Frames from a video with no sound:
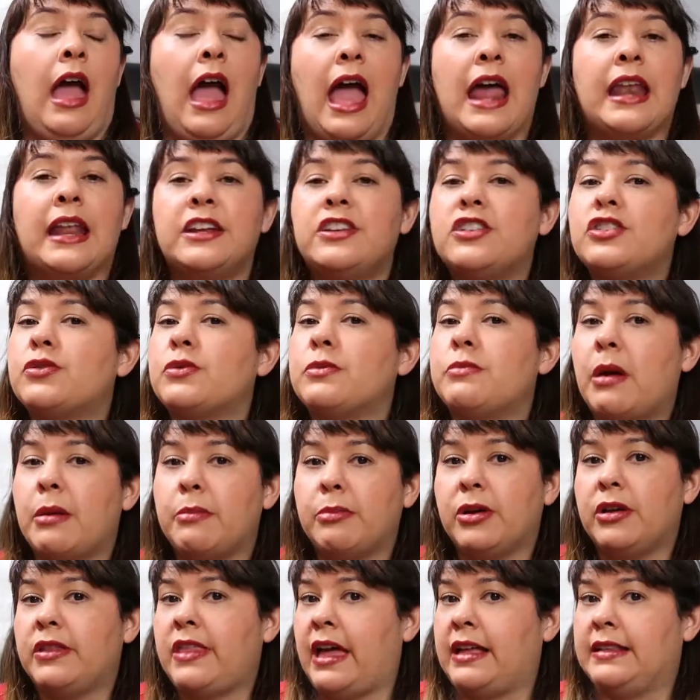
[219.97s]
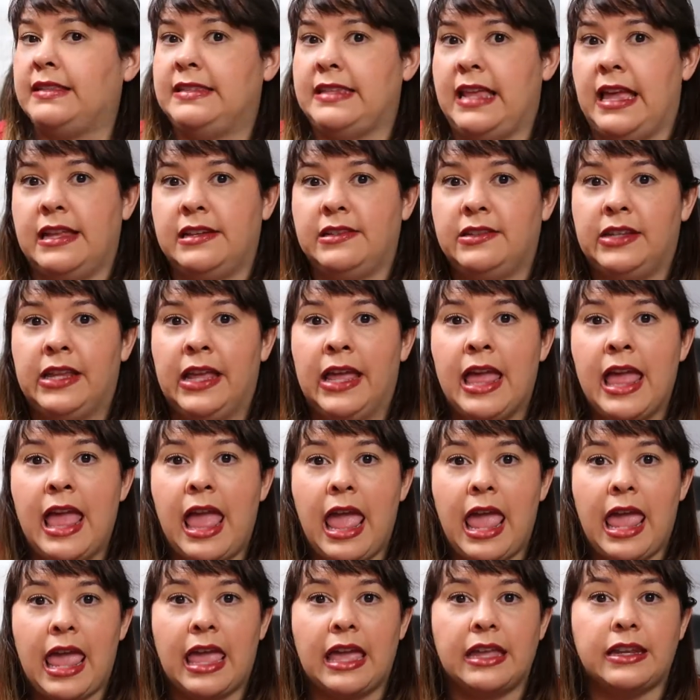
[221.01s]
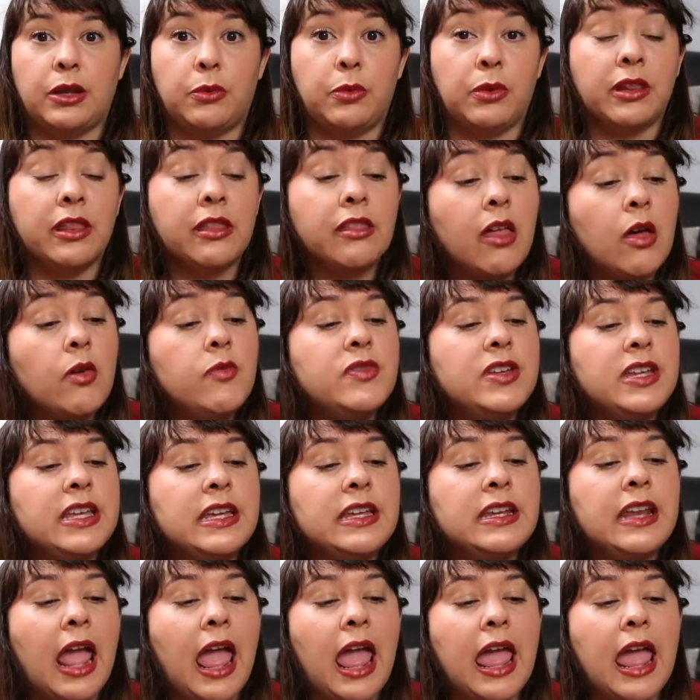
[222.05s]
And I just remember that scent and I really loved it.